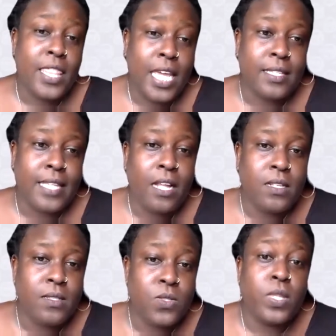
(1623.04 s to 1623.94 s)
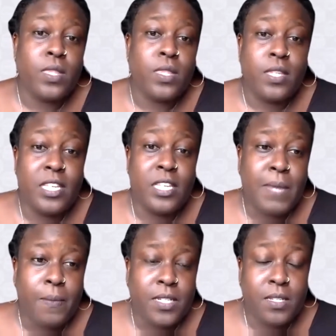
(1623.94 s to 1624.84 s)
that doing these maps
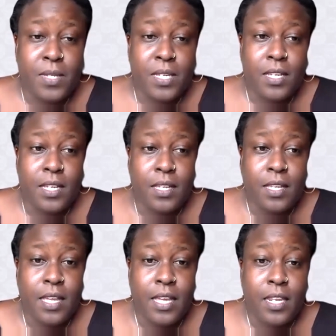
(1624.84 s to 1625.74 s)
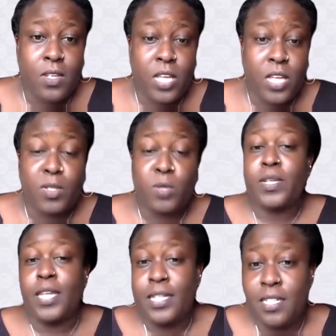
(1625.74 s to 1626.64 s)
could be
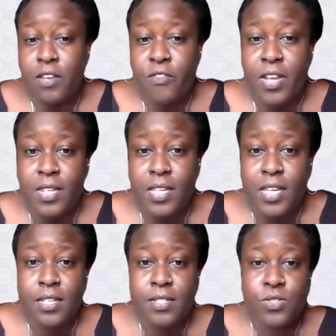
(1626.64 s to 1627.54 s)
illuminating, really,